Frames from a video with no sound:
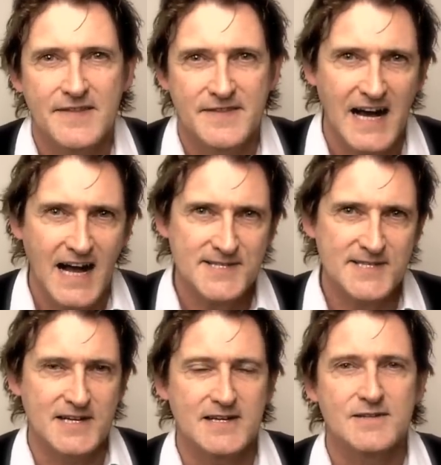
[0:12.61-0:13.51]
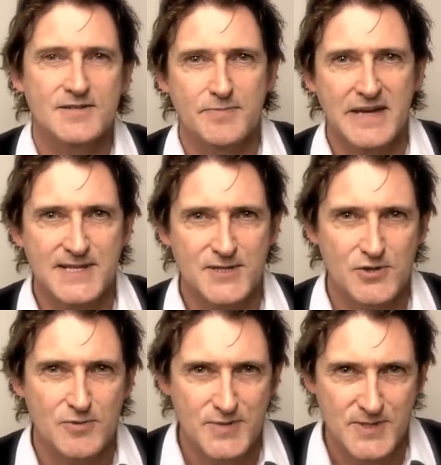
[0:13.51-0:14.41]
The answer depends on
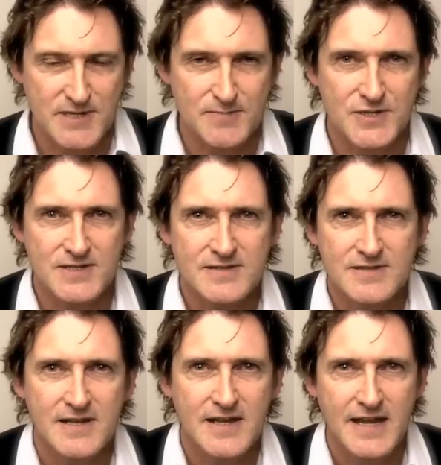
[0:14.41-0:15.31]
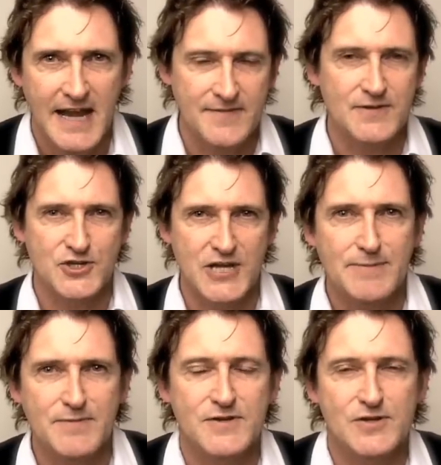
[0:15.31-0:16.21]
your prescription and the
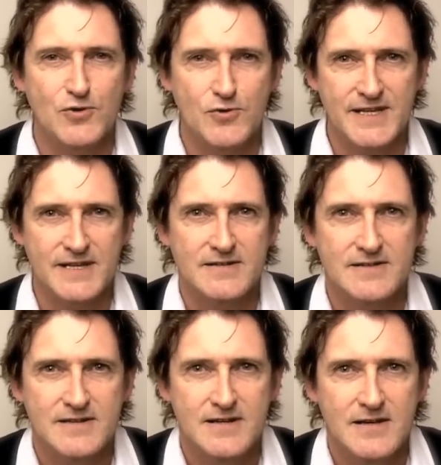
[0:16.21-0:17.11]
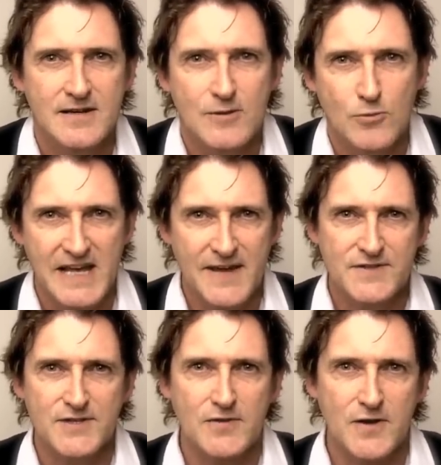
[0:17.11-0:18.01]
shape of your cornea. We have
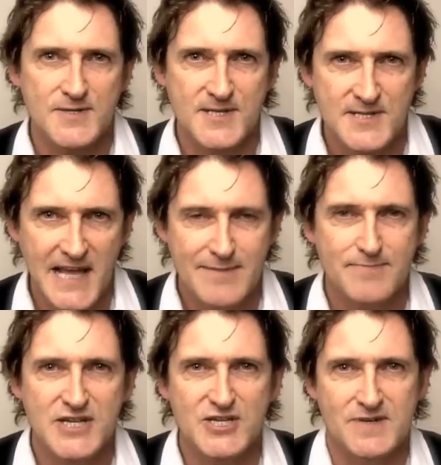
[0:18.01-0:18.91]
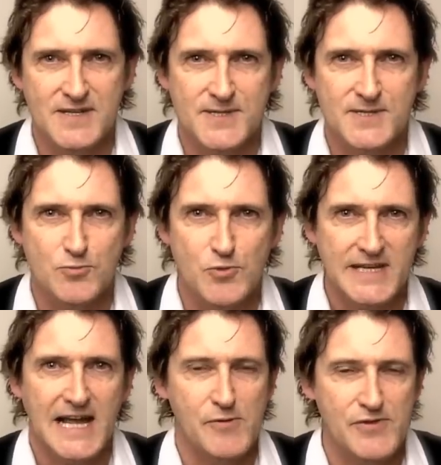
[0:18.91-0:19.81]
to know those exact measurements to
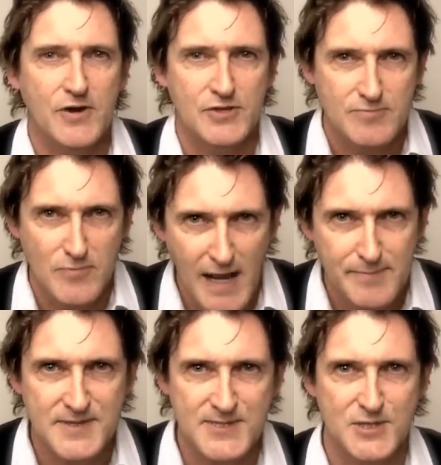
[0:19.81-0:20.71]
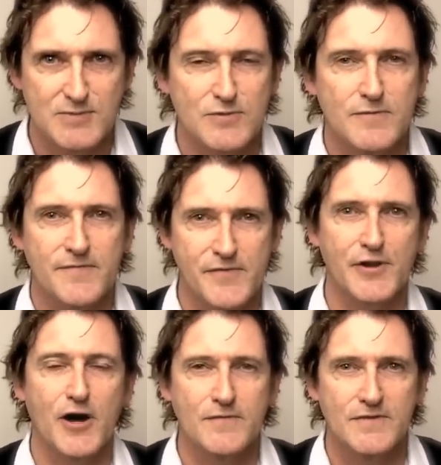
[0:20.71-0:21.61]
work out whether or not you might be suitable for
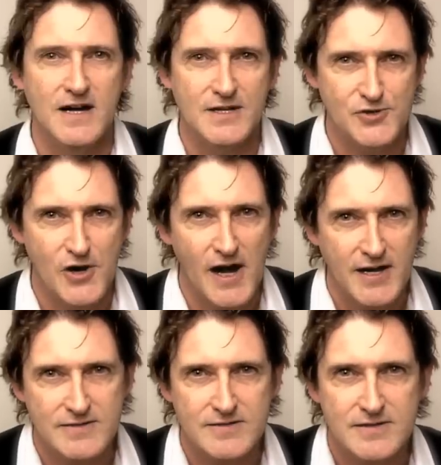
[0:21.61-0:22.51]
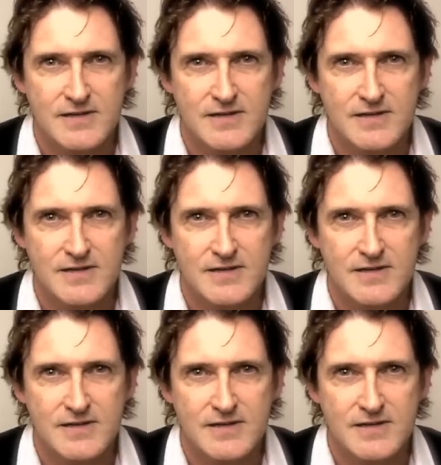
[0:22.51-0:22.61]
an overnight trial.